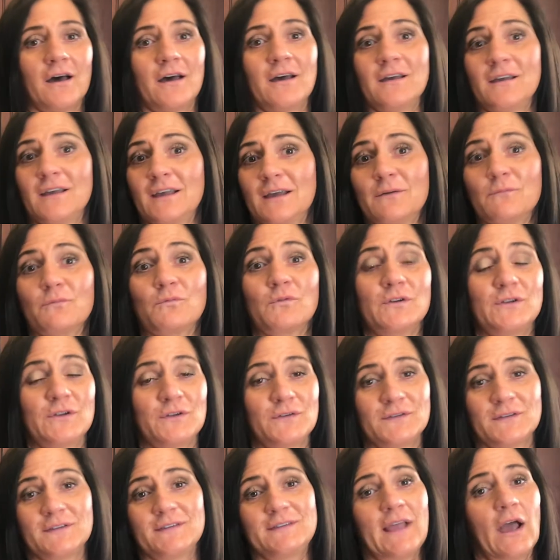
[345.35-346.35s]
It
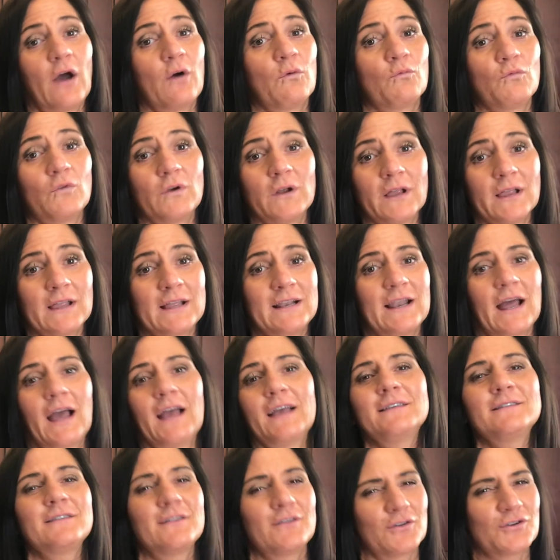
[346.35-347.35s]
reduces down really
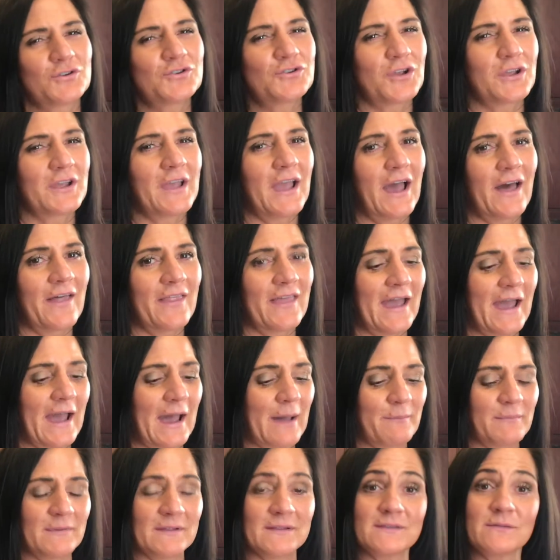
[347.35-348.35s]
nice, and I'll show you how that
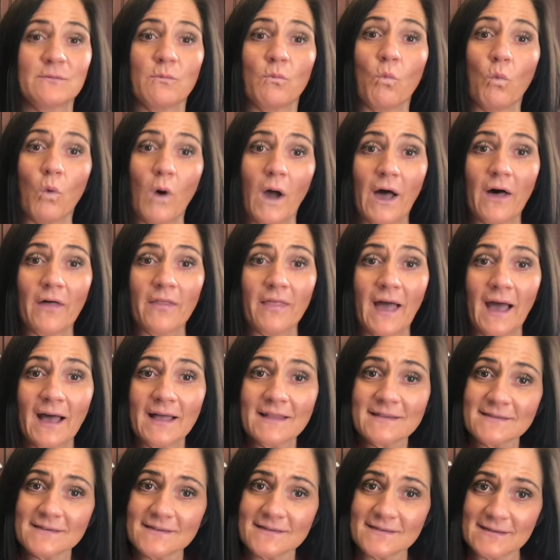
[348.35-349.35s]
happens. While
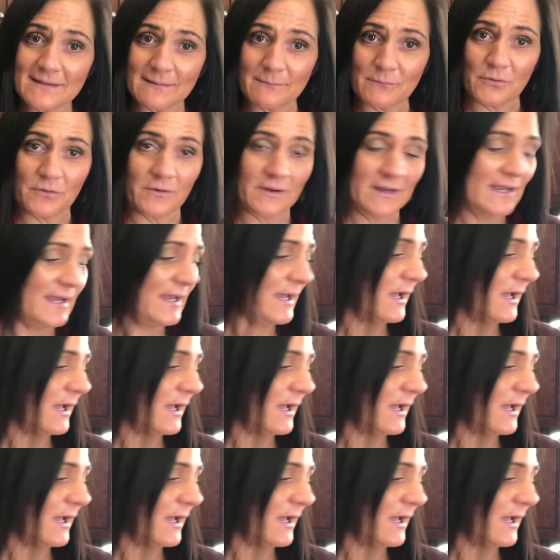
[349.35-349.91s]
that's simmering,